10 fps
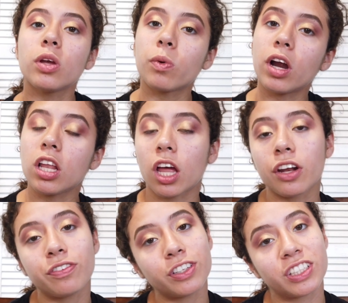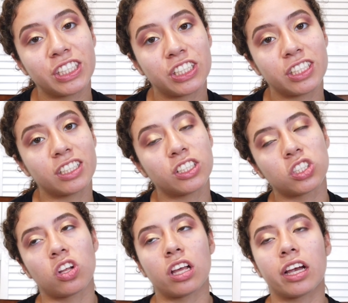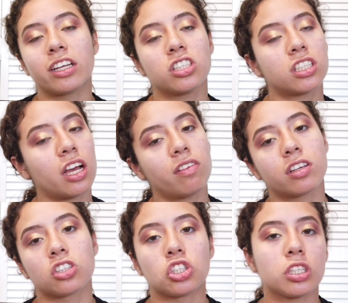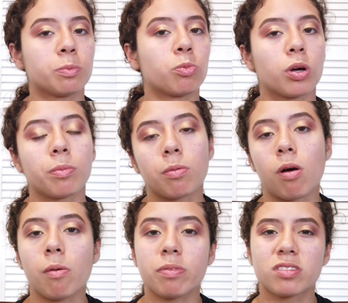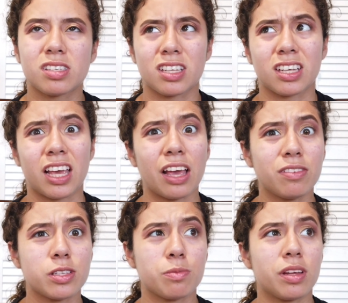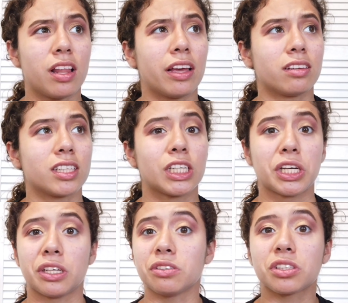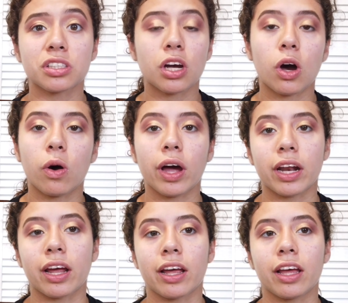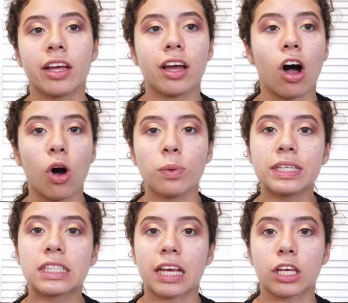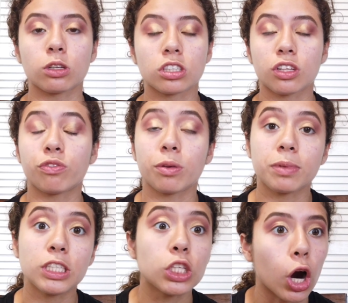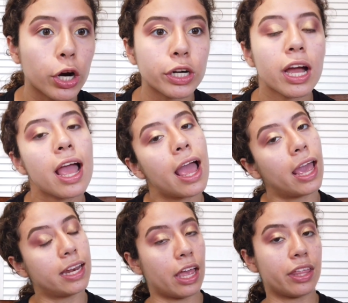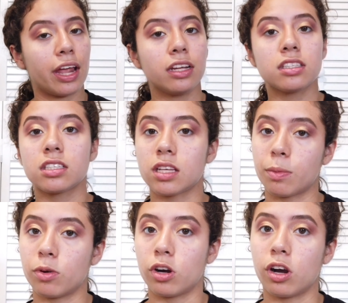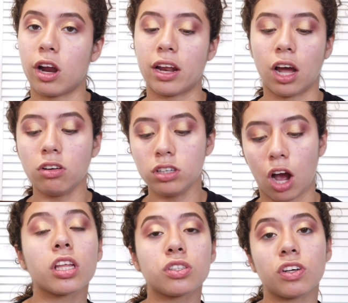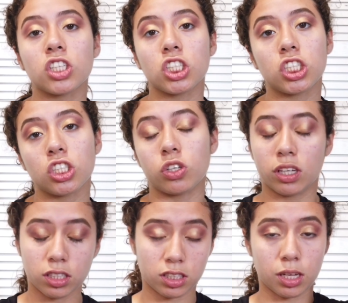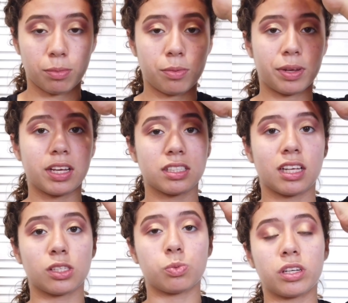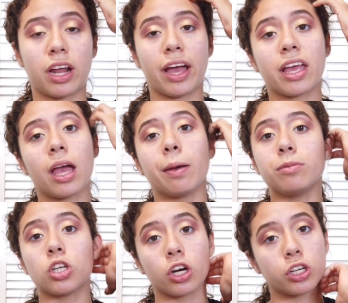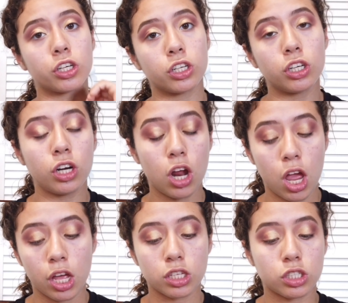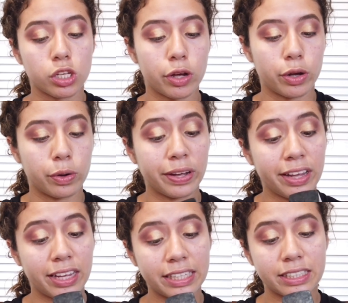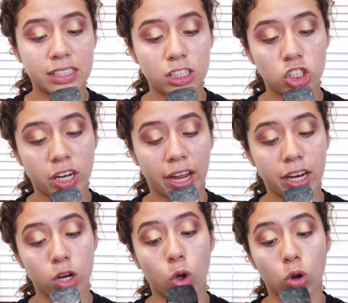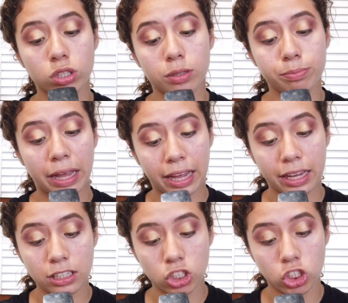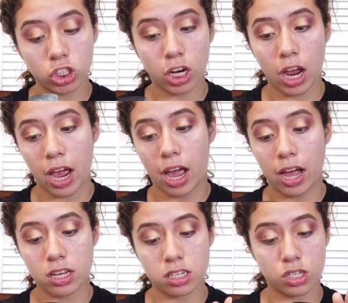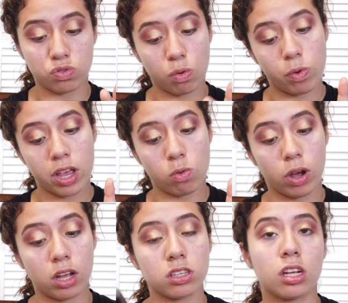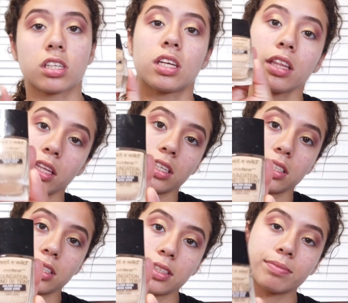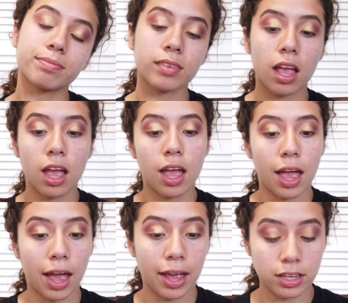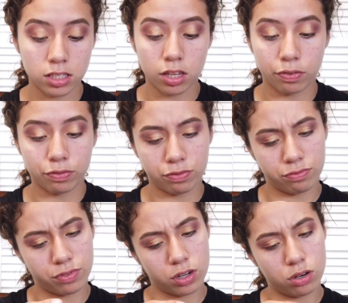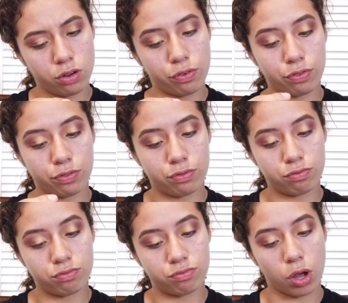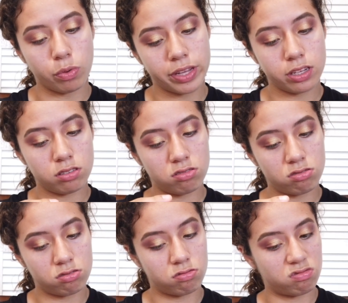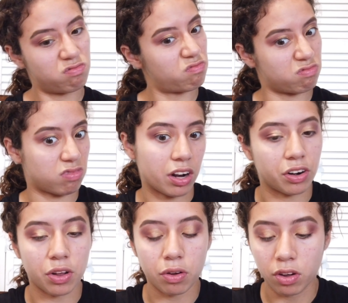wear a lot of foundation, so like I just have like a cheap one. My mom gave it to me like years ago, and it always like used to fit me dark. And now that it's summer, and I only wear this foundation during the summer because that's I am darker. So it is in the shade Golden Beige, and it's from Wet n Wild. It looks like this. It's the Photo Focus. I don't know.